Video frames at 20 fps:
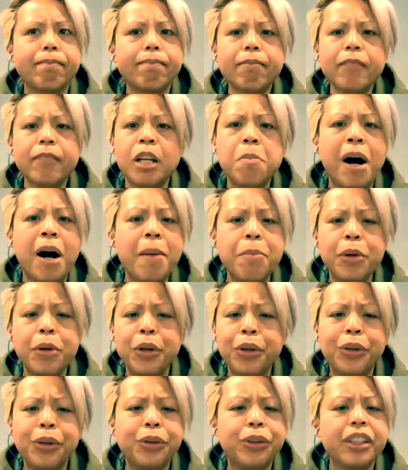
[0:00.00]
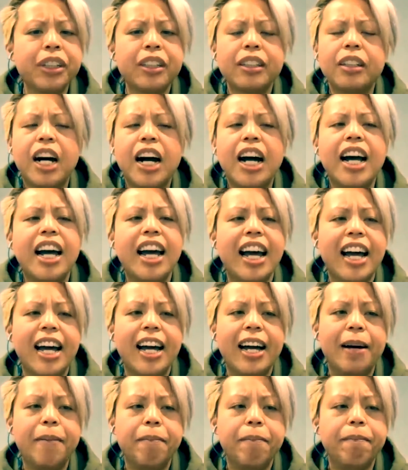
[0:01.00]
My mood,
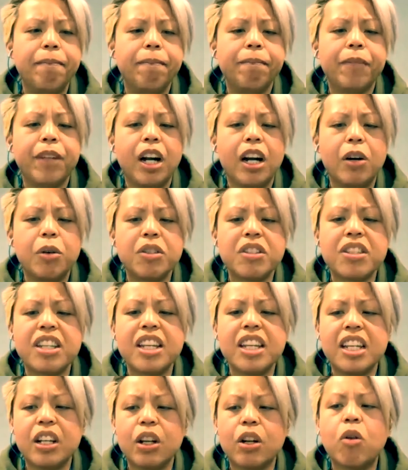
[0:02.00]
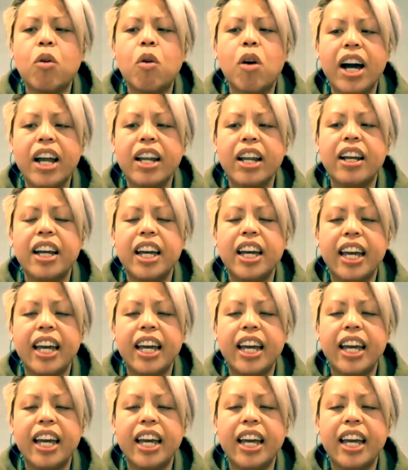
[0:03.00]
I was in quite
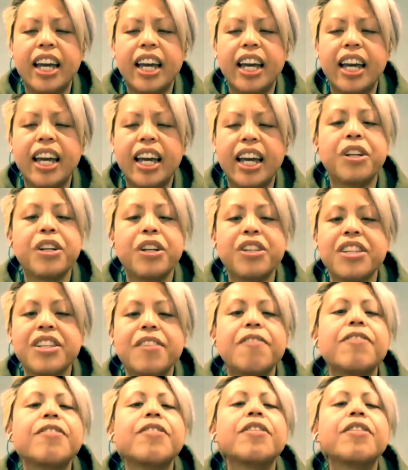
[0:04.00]
a kind of depressive